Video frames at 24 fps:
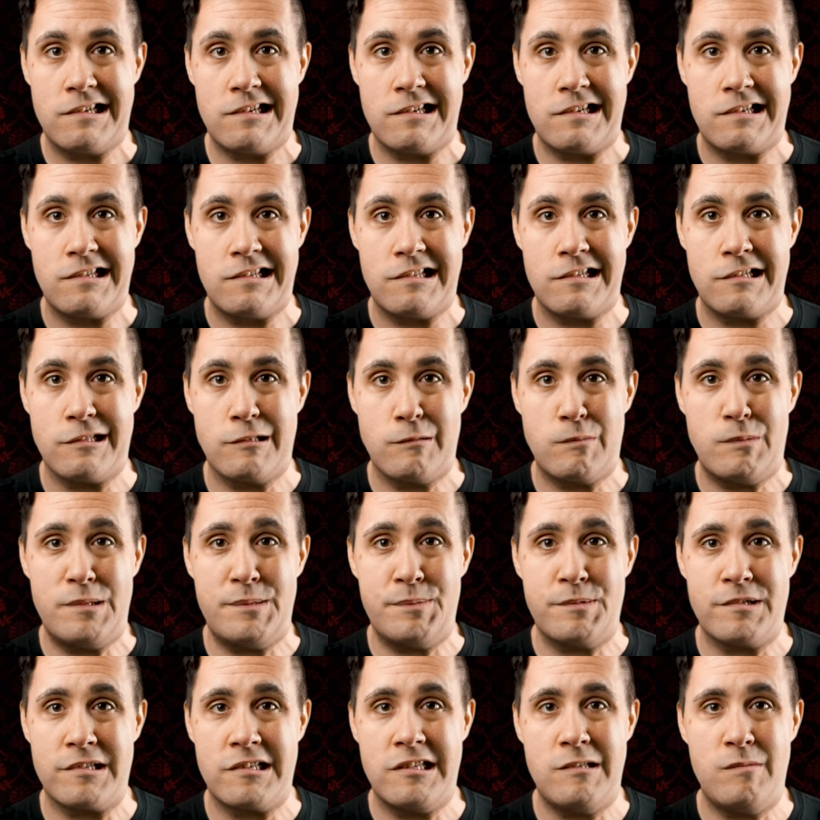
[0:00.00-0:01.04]
I can tell the
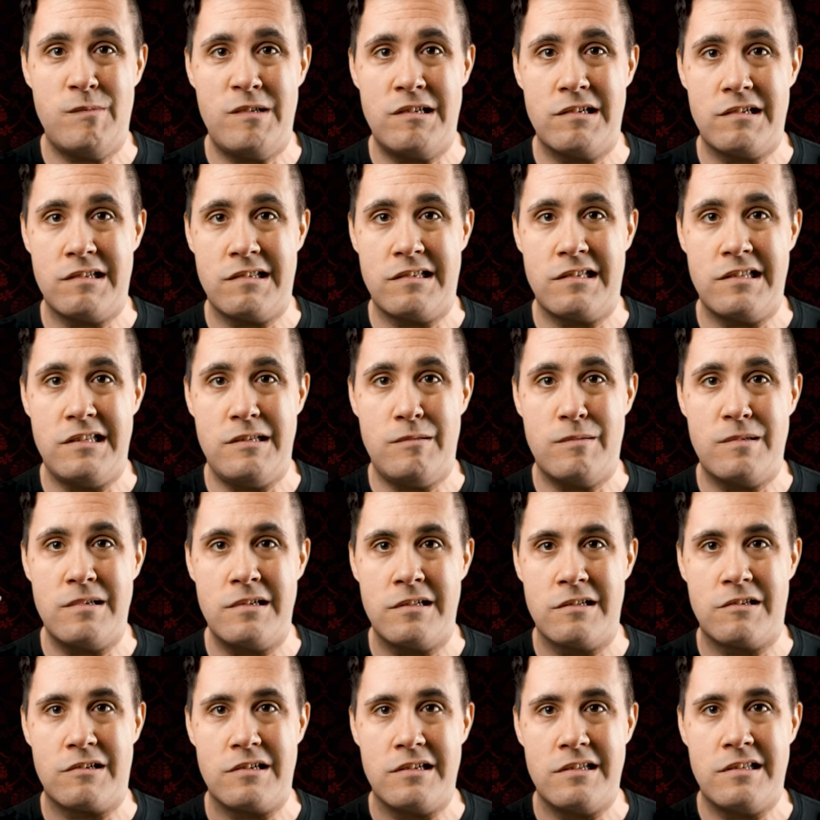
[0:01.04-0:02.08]
people came here to see
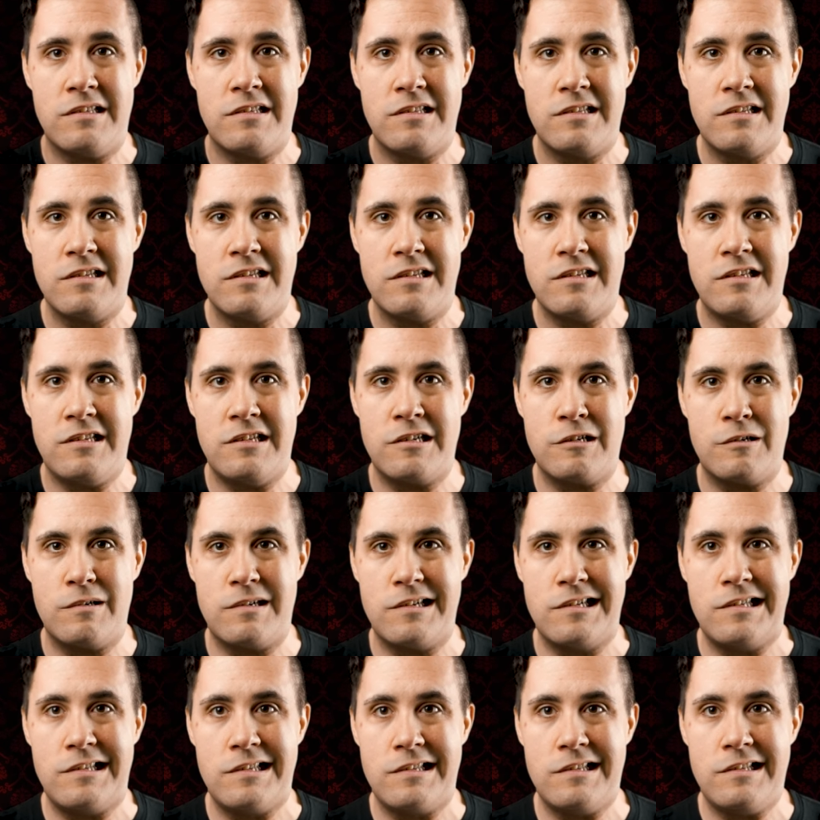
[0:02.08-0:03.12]
Mildred. You know
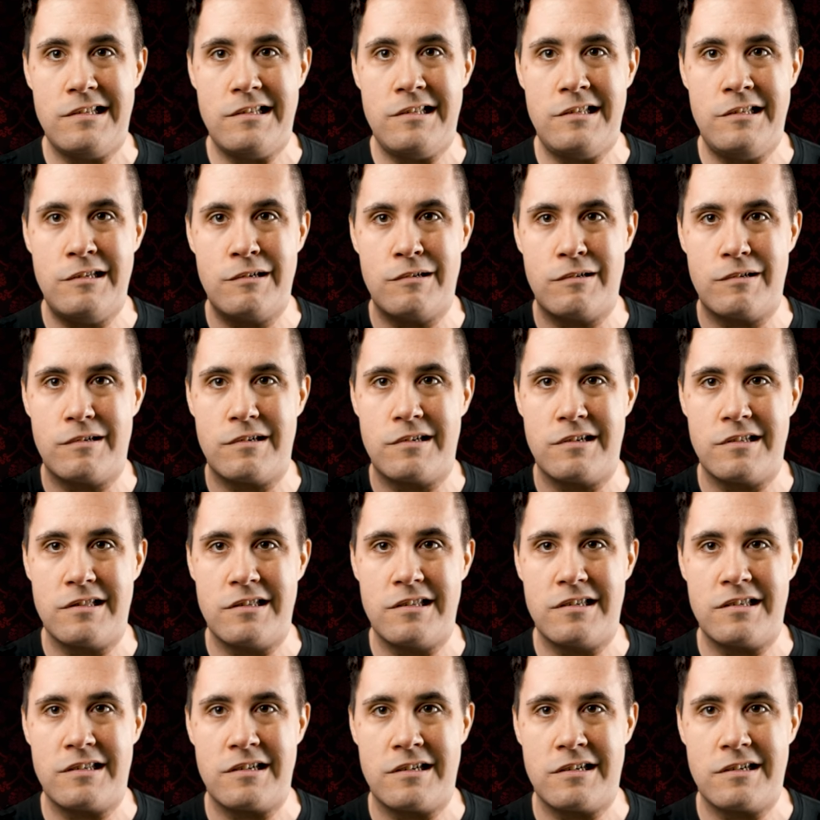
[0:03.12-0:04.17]
what? You're
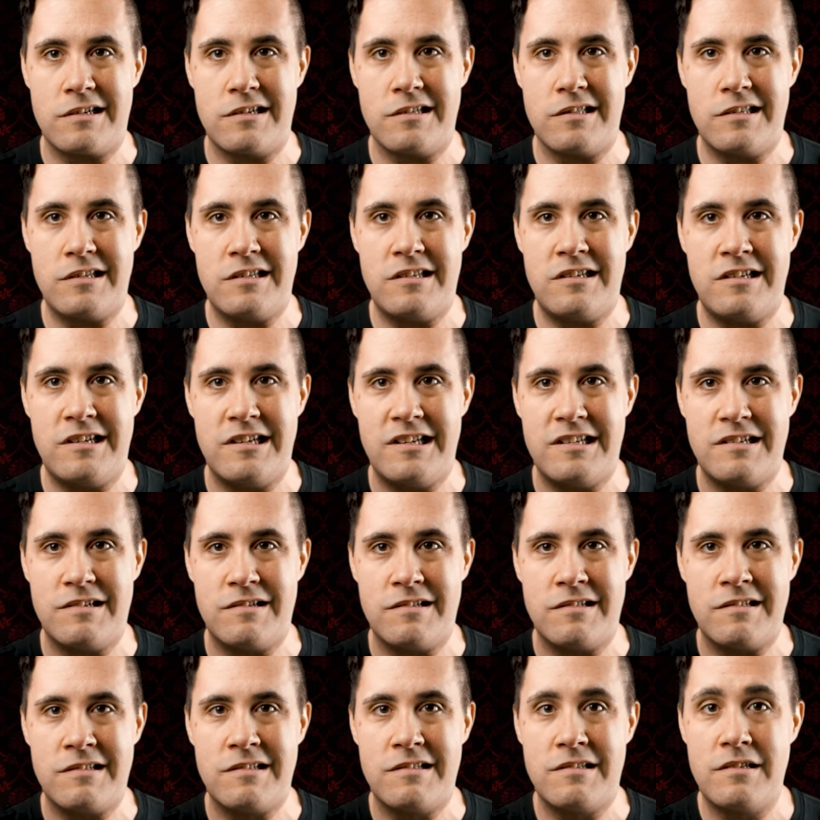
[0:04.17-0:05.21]
the star of the
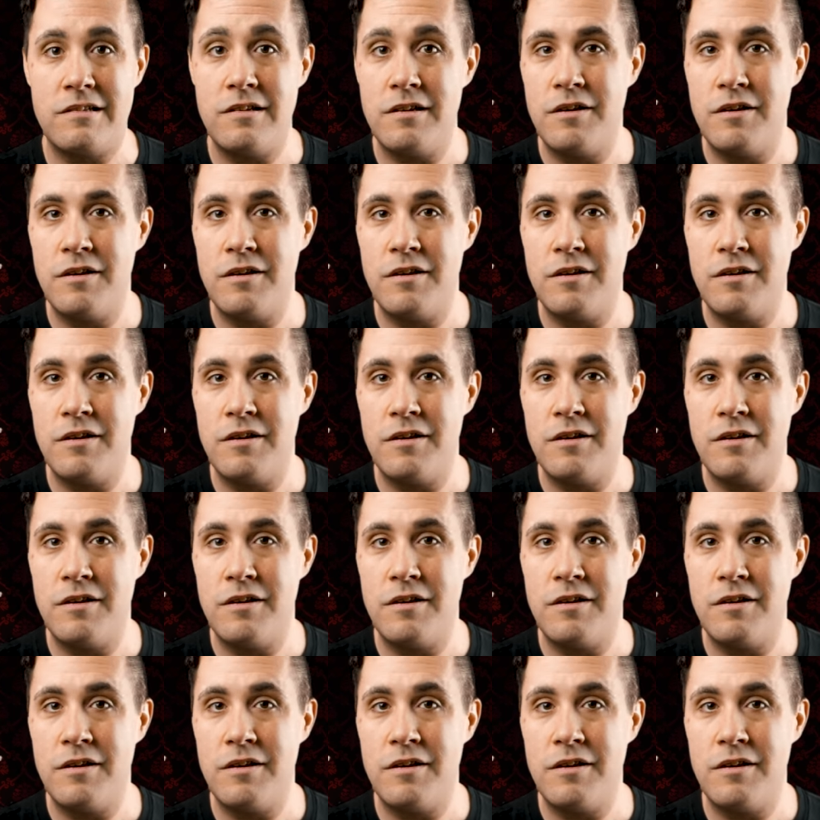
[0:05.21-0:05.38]
channel.